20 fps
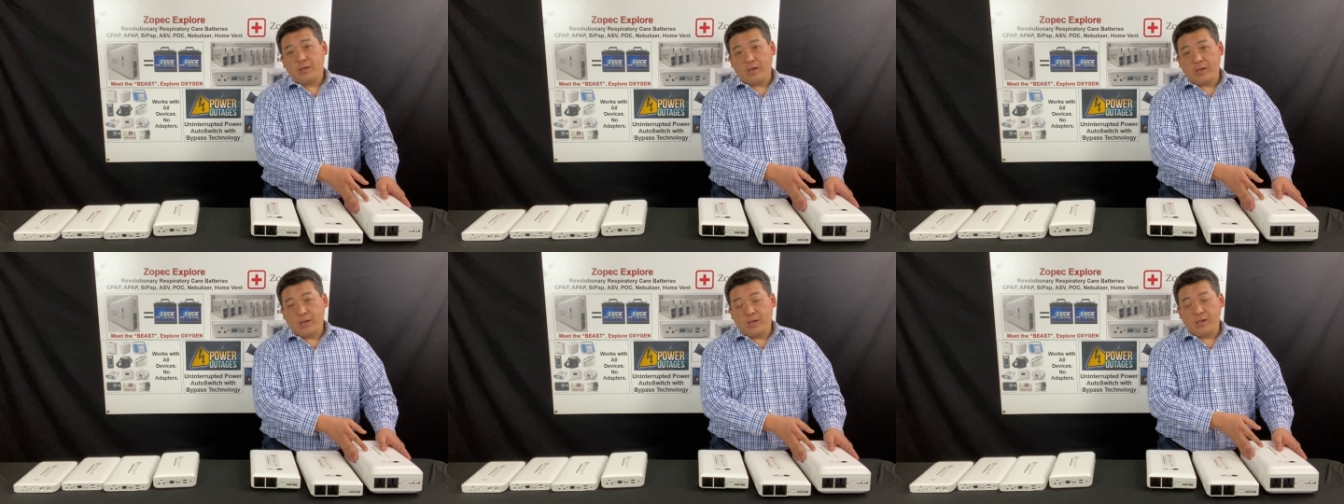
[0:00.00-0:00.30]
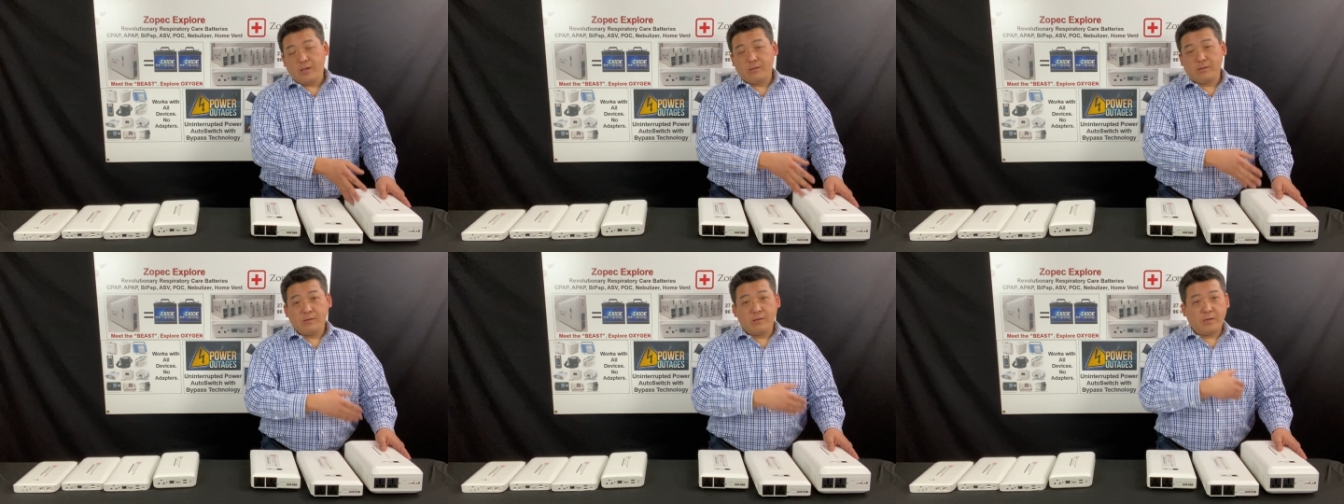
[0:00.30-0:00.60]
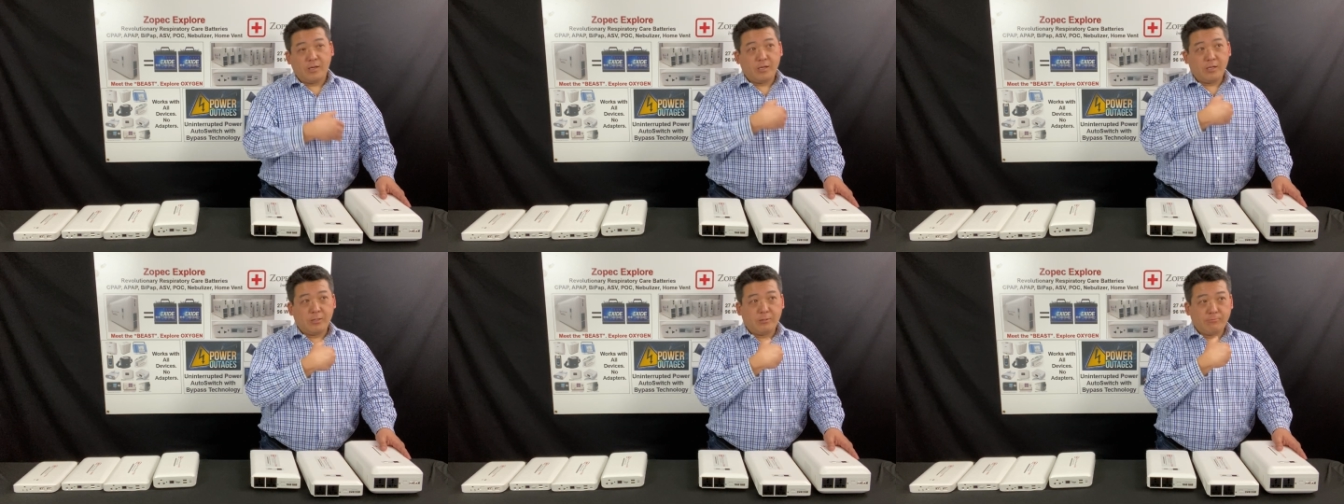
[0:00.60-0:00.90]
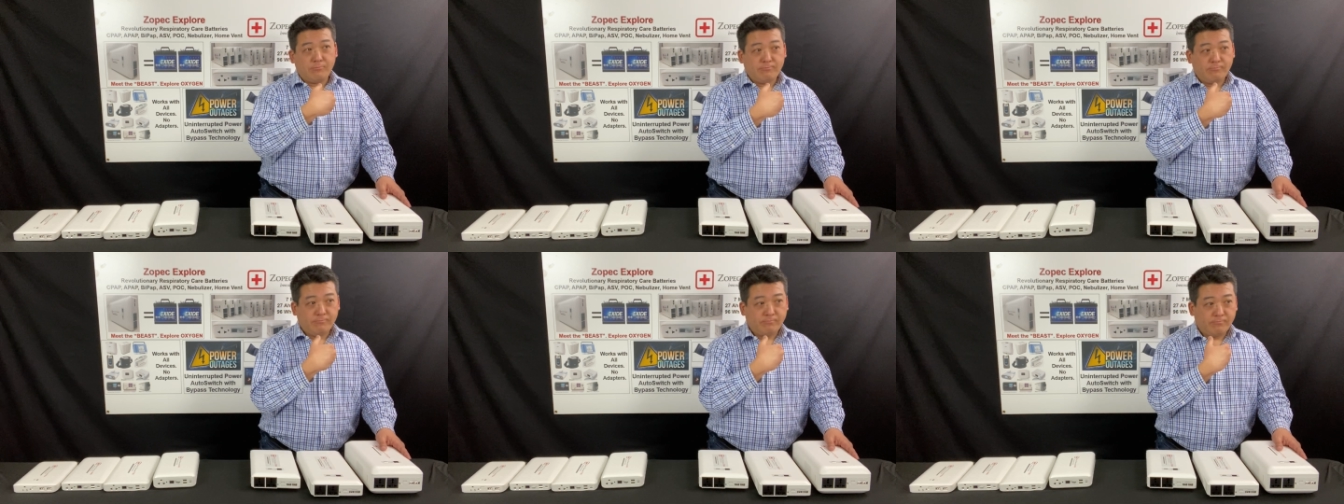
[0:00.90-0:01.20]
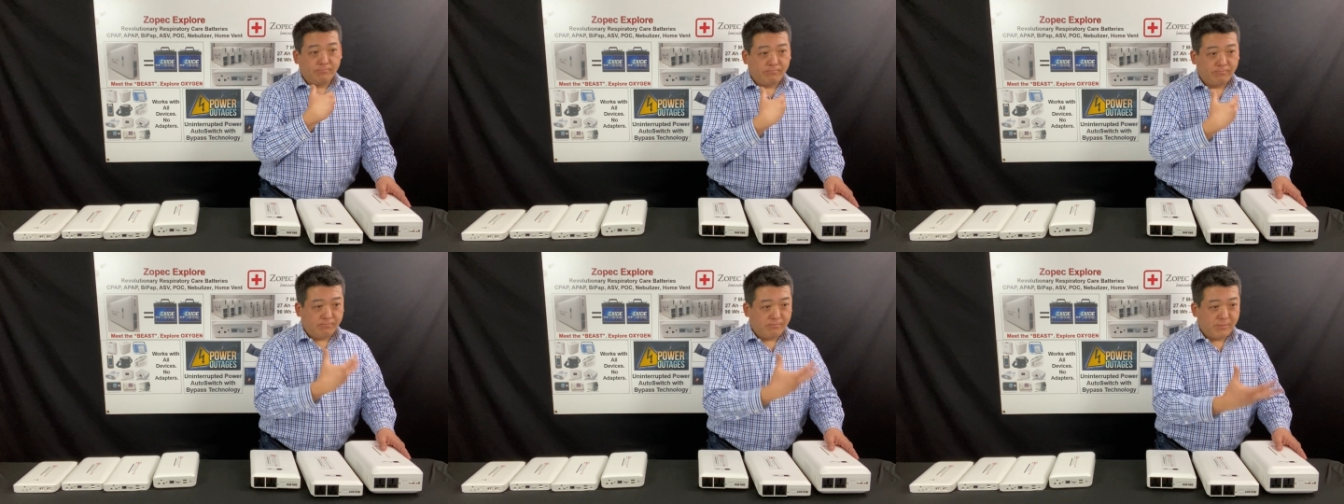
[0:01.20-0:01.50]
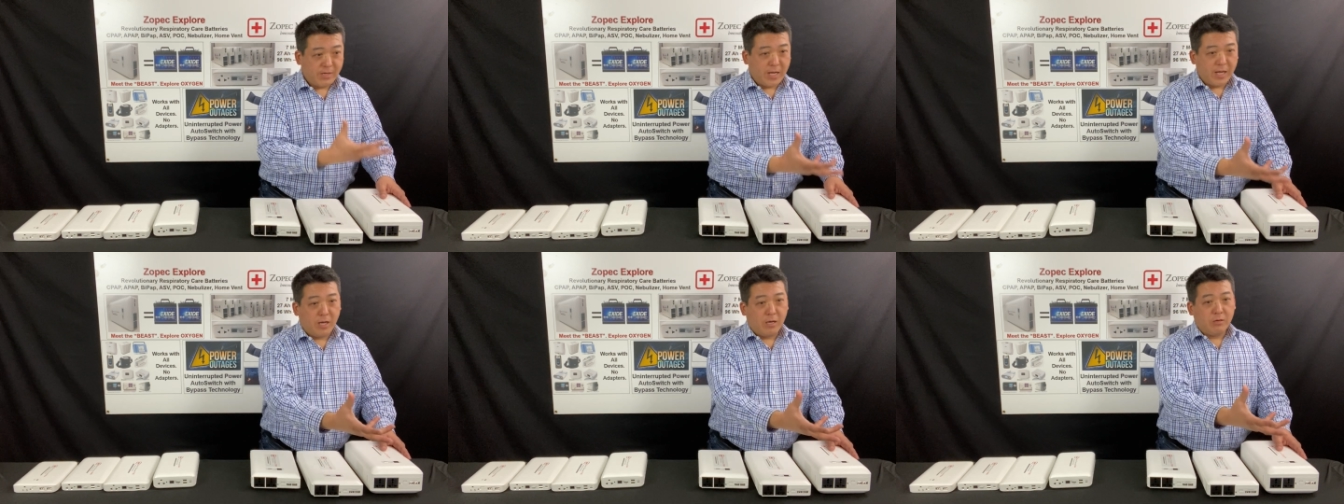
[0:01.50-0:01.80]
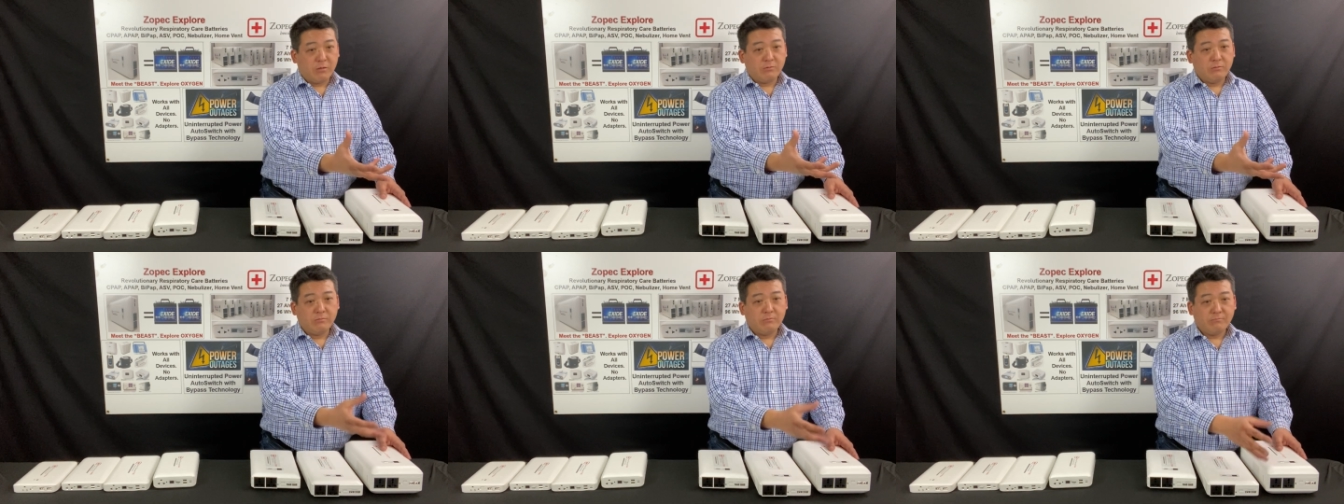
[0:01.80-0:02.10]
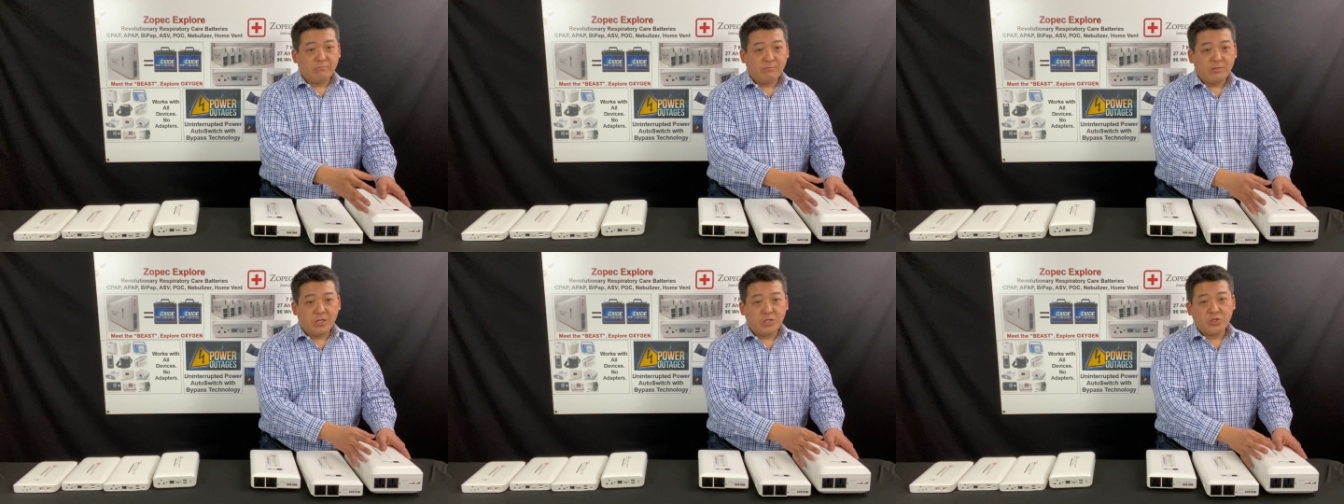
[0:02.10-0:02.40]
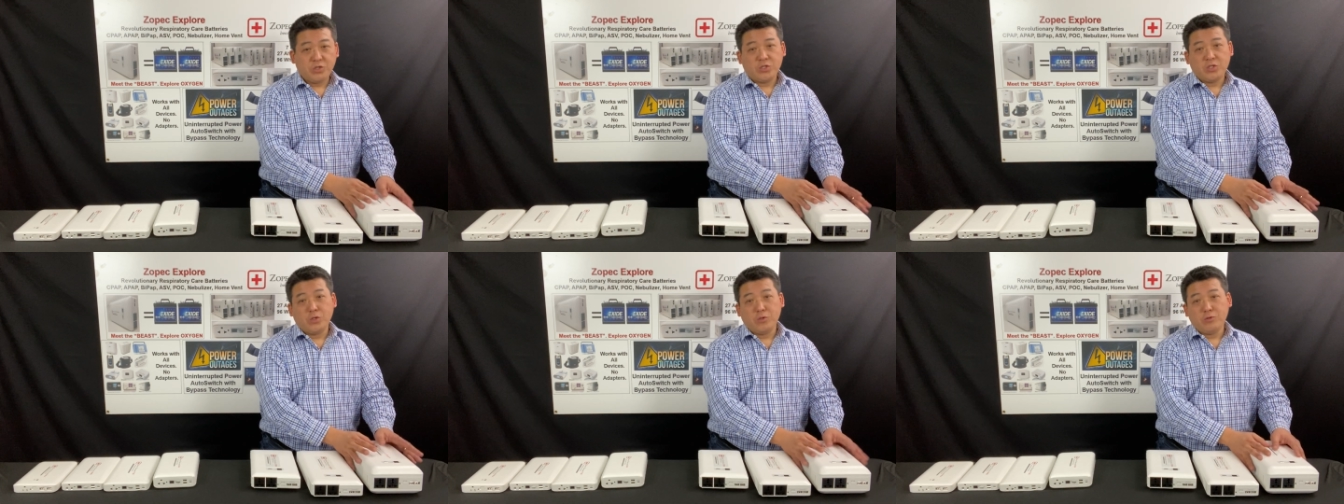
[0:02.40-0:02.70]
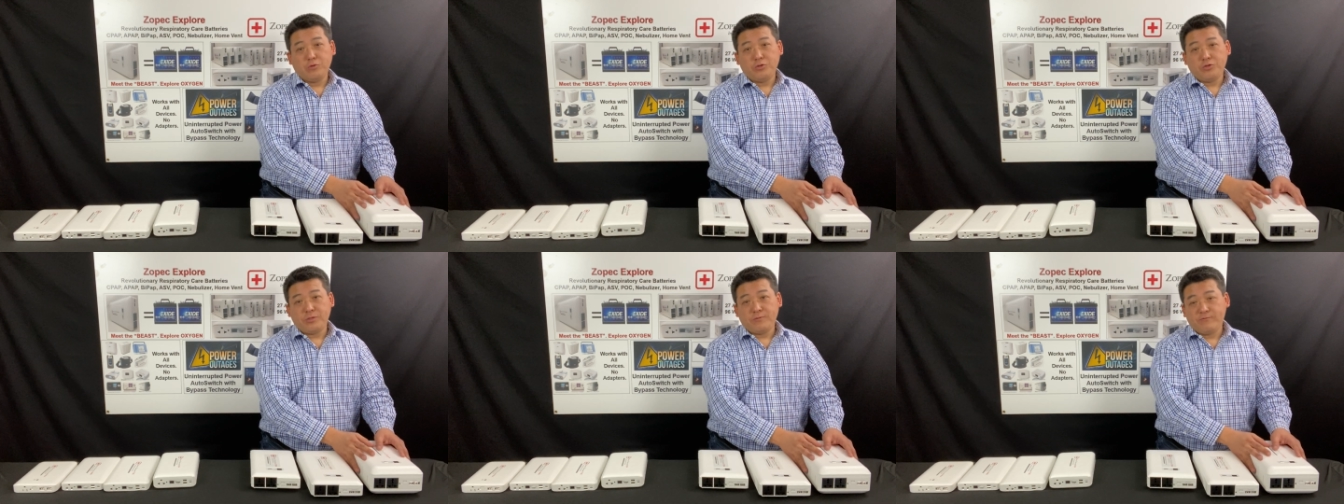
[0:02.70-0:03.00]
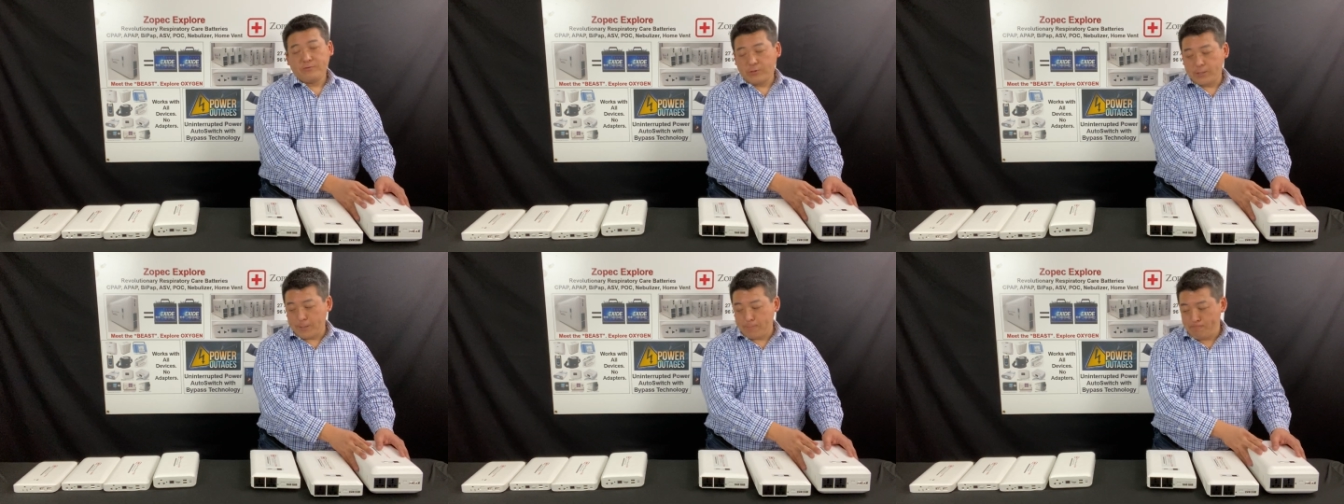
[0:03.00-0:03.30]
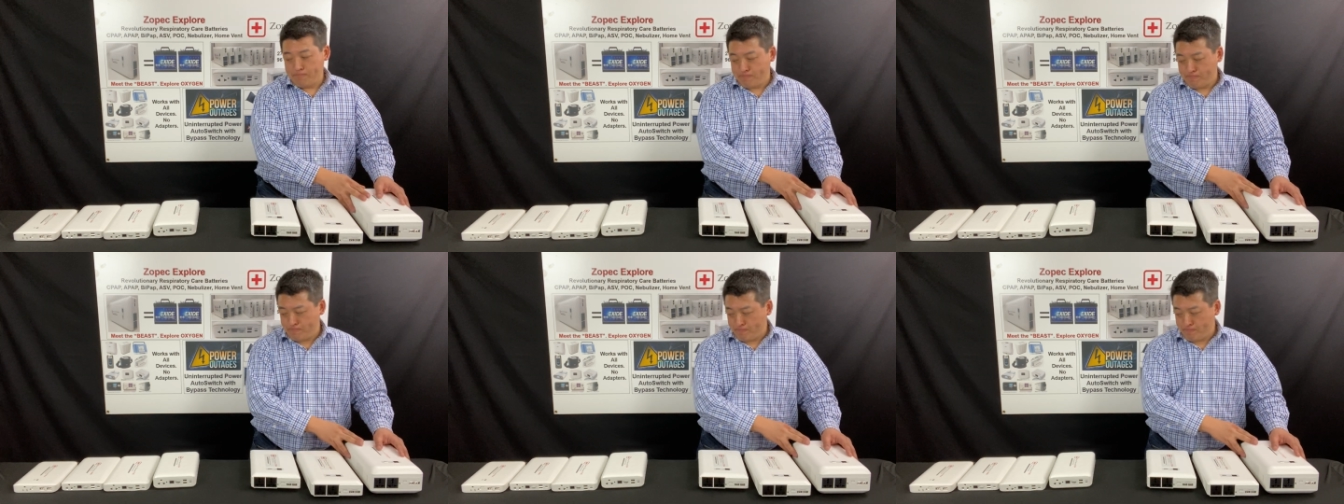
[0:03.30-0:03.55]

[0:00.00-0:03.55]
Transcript: And uh, now there's a solution for them.